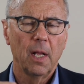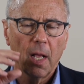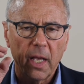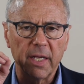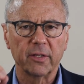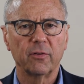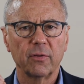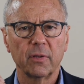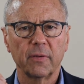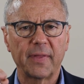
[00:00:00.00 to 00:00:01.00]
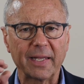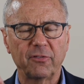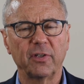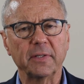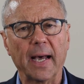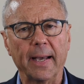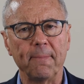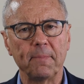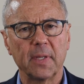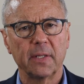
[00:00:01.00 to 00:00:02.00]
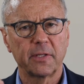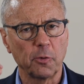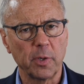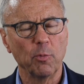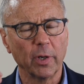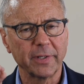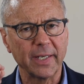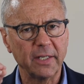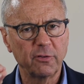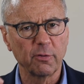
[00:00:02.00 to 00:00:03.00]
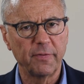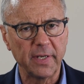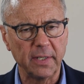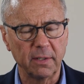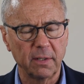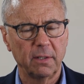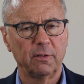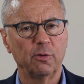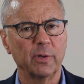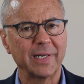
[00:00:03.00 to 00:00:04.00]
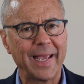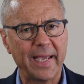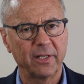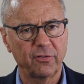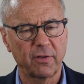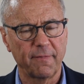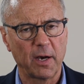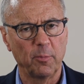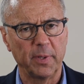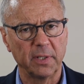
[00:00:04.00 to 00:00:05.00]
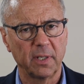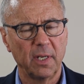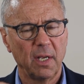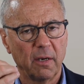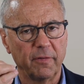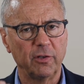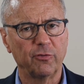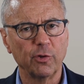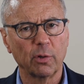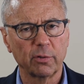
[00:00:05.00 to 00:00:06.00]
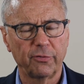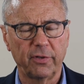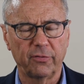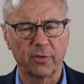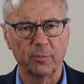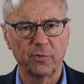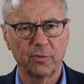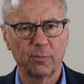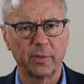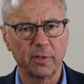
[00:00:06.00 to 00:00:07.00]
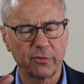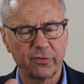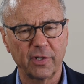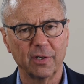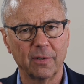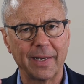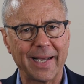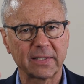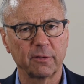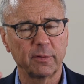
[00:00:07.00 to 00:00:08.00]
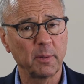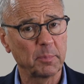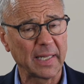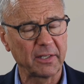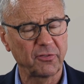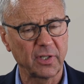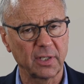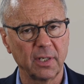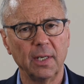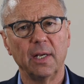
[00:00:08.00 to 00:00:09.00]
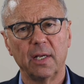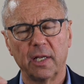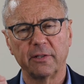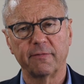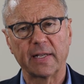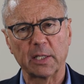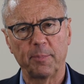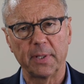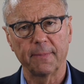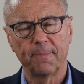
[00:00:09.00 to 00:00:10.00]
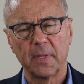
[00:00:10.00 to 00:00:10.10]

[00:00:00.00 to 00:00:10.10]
and that's the time that we want to intervene to enhance development of these neural systems when they're still actively plastic and developing.